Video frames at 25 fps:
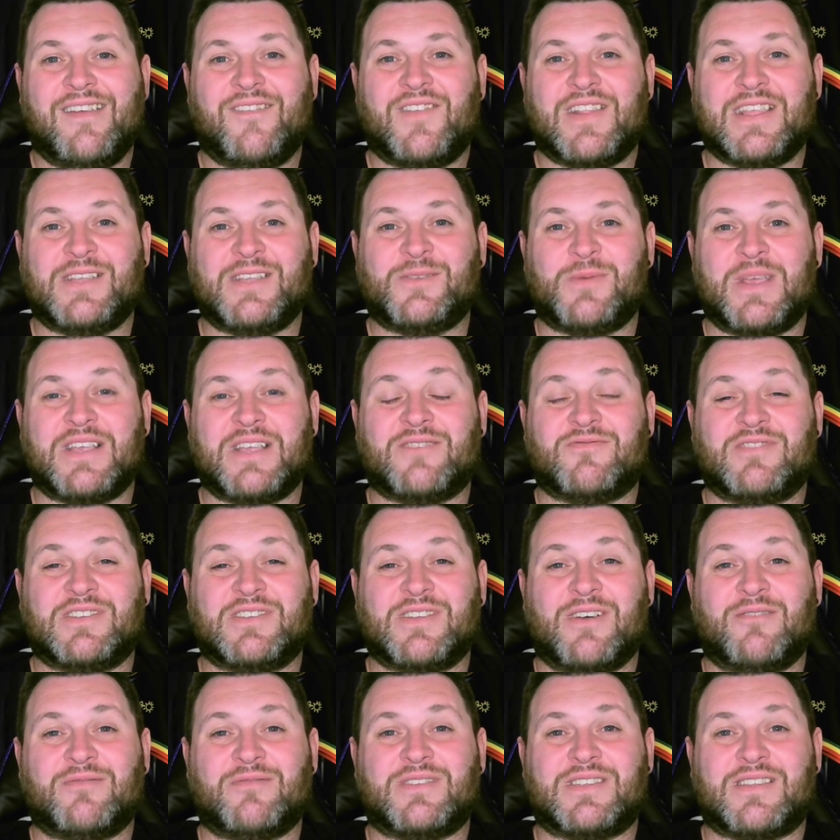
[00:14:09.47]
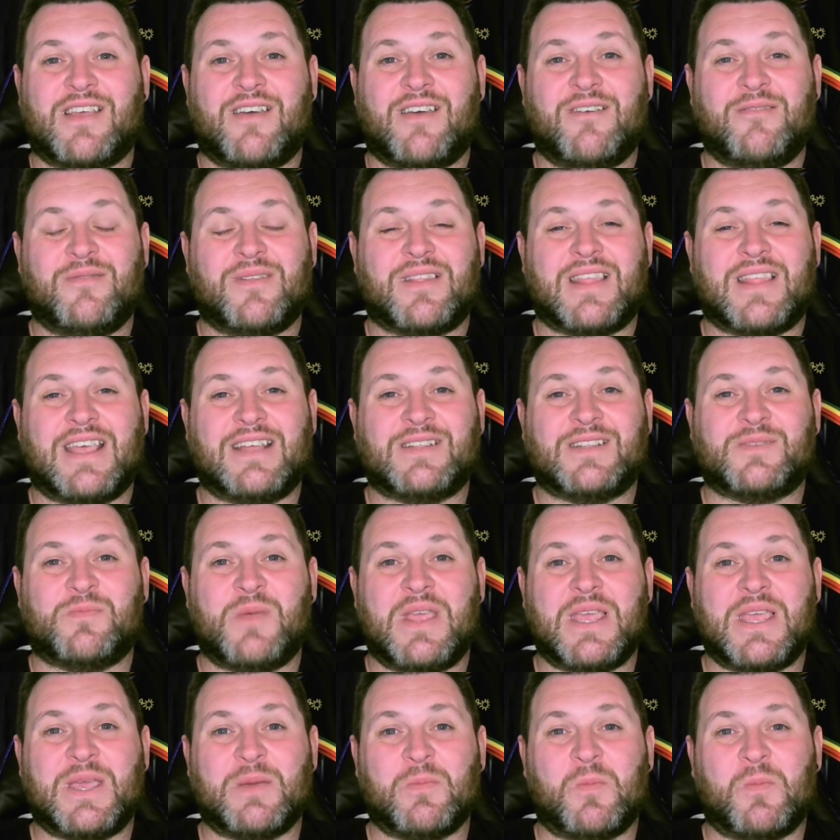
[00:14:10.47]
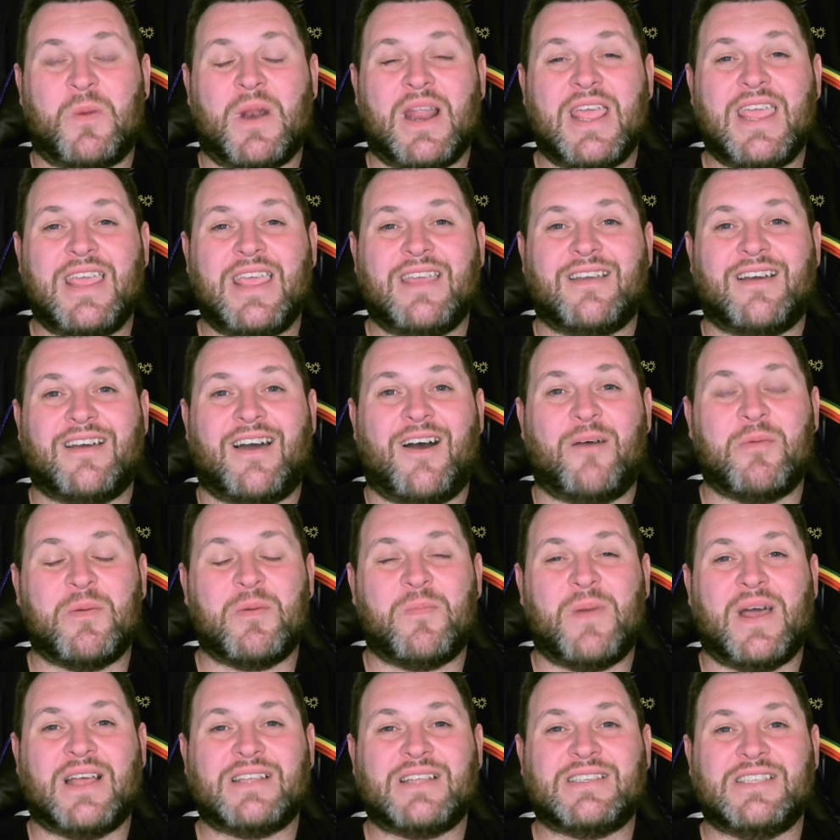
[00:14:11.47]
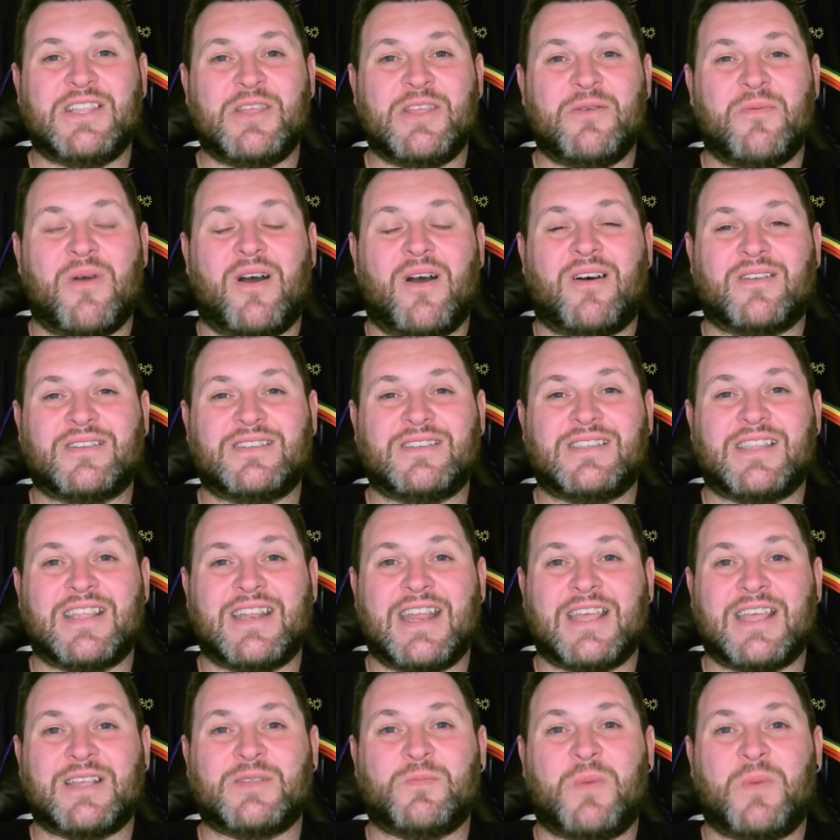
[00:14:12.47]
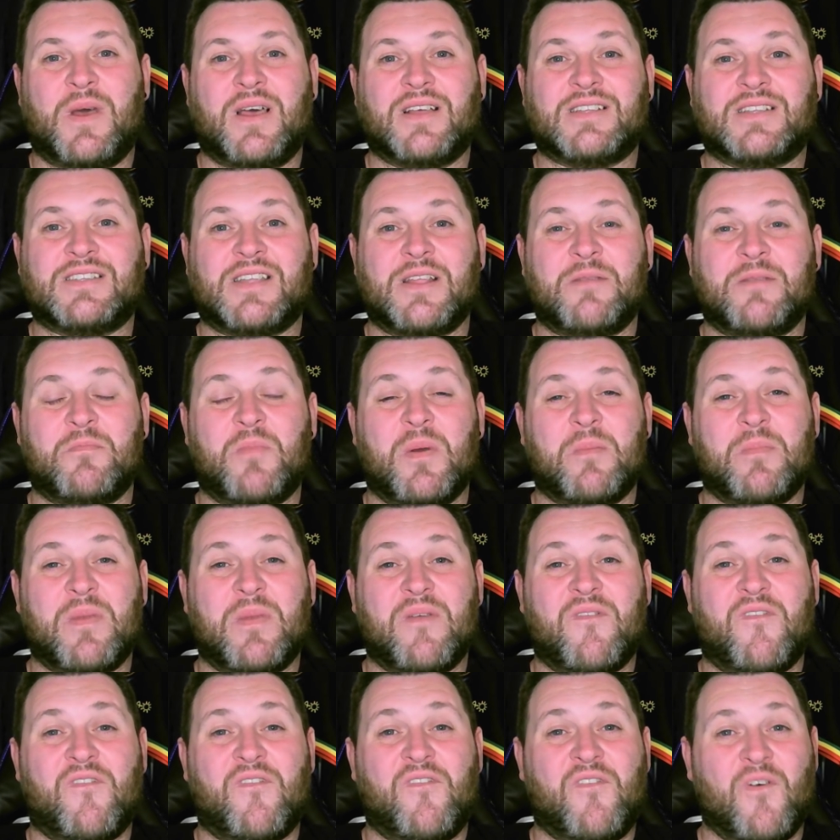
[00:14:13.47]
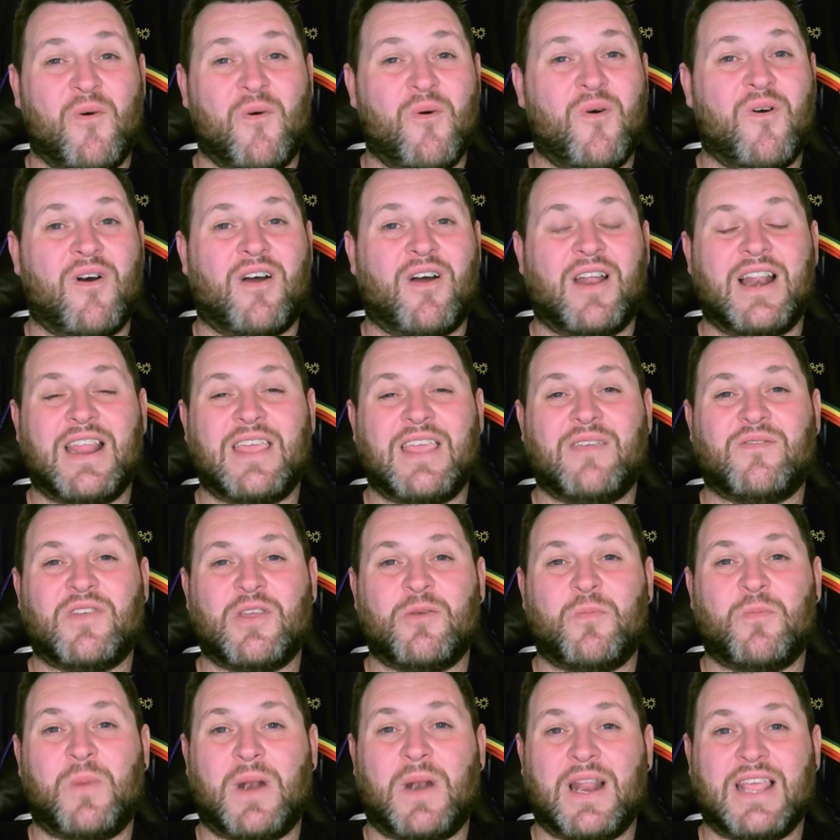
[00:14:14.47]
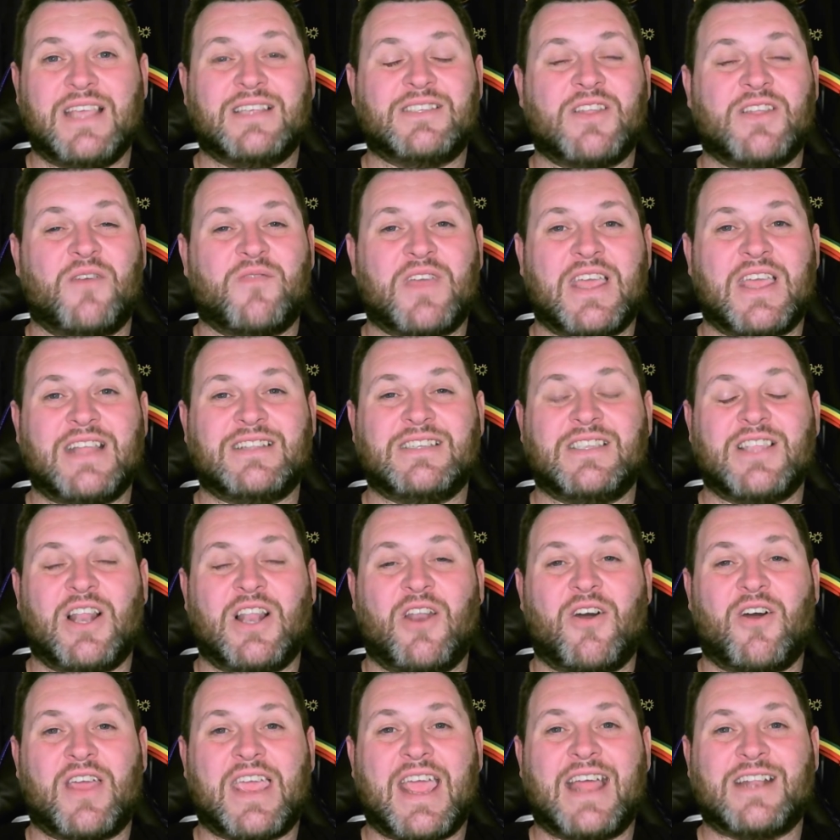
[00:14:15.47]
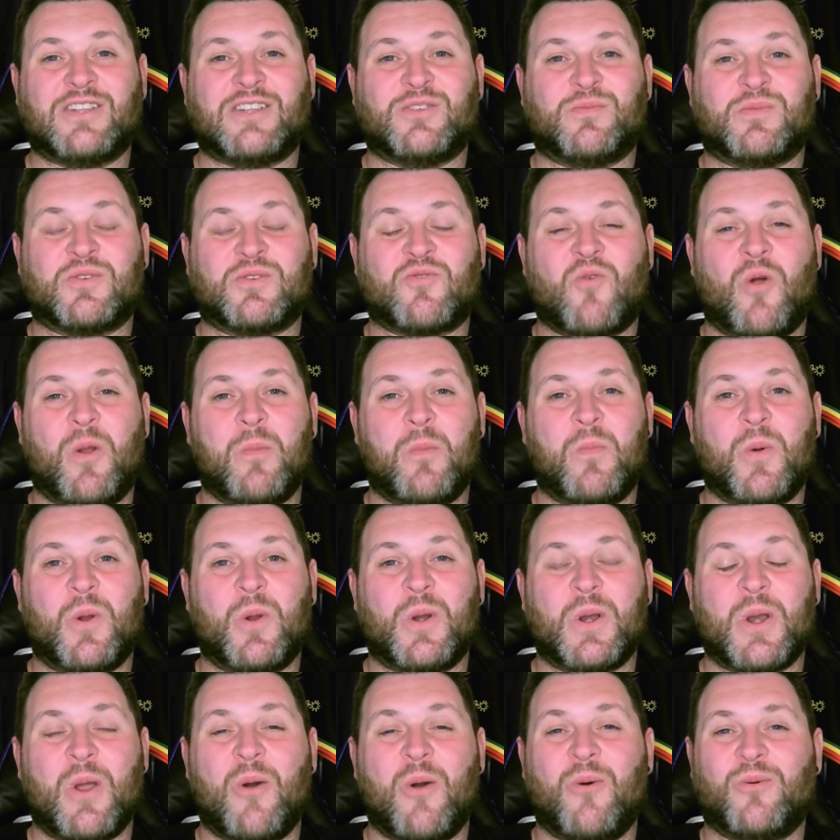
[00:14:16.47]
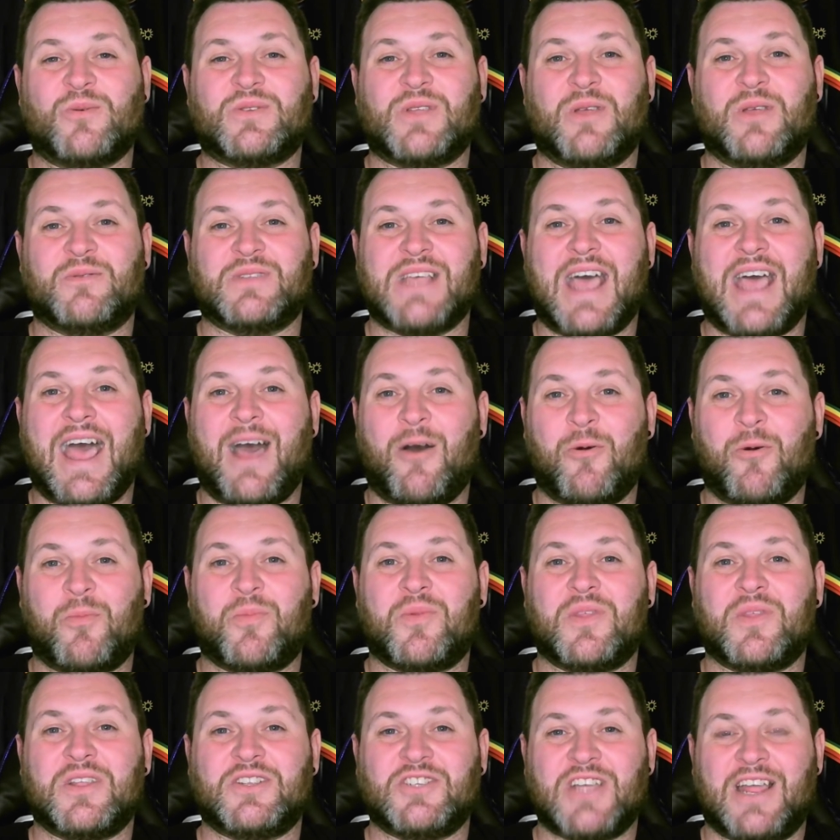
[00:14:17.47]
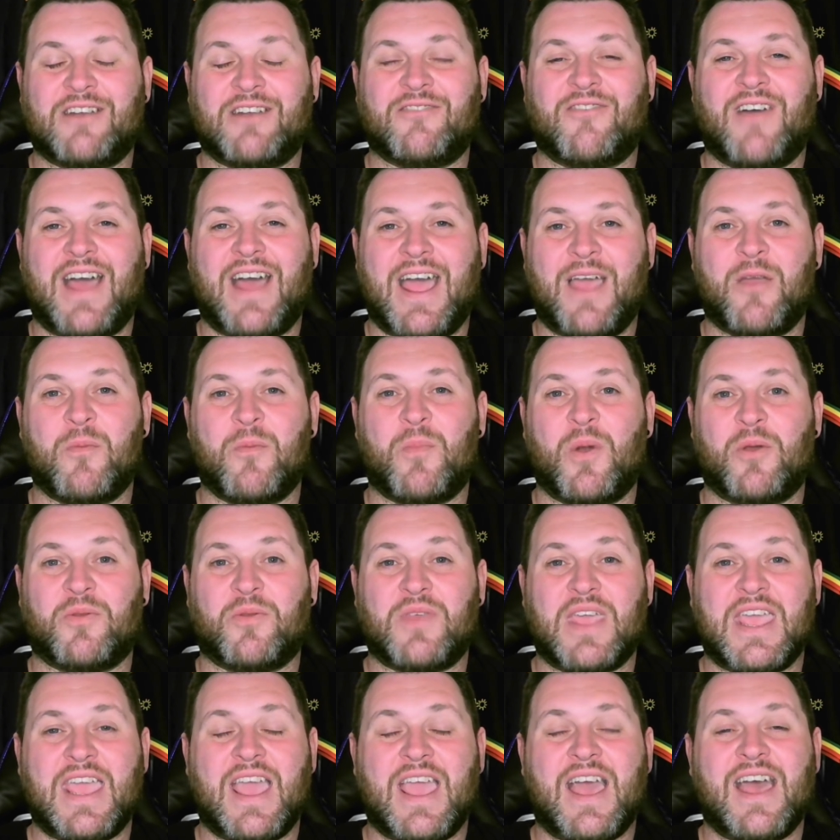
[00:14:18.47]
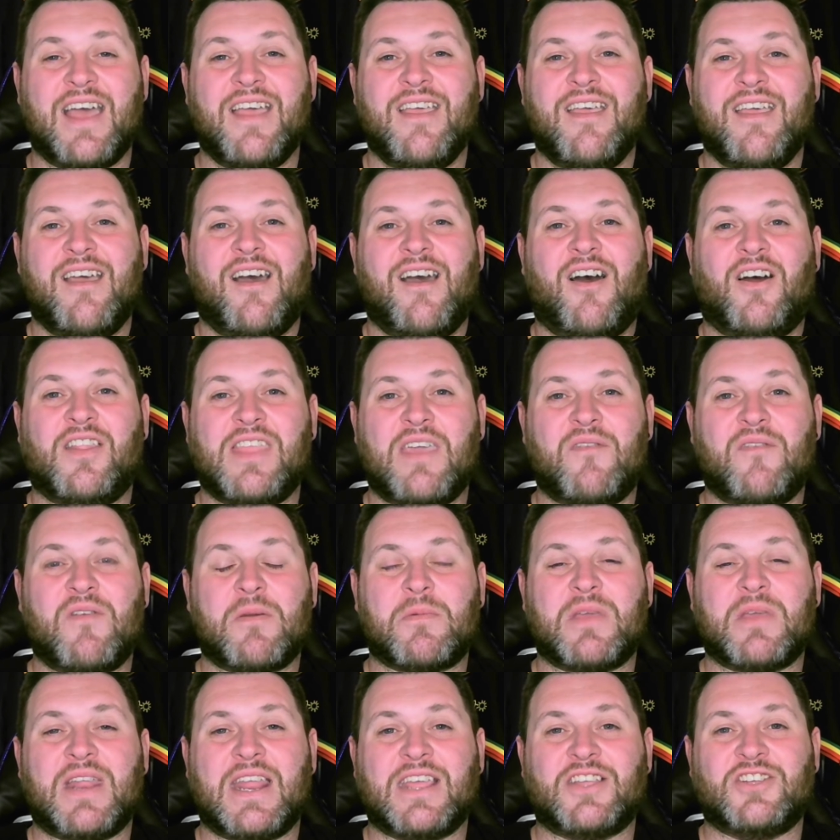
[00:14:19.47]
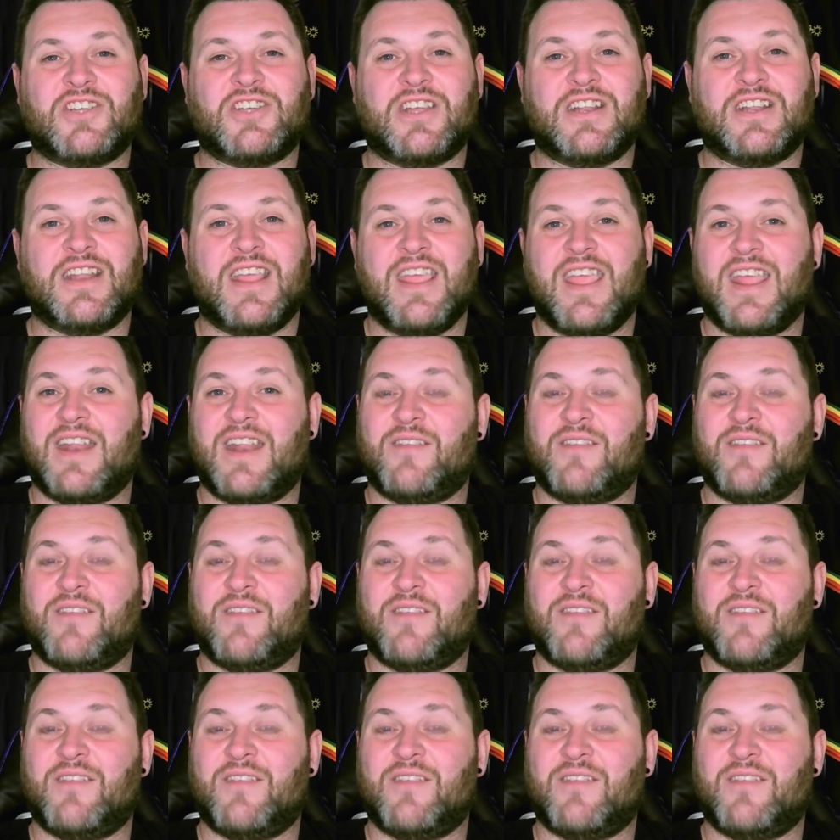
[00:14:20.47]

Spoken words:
For this week's results, though, that's me complete. I'll be passing you on to the next person. But before I leave you, please don't forget to hit the like and subscribe button, also to help the channel out, both here on the FM Connection.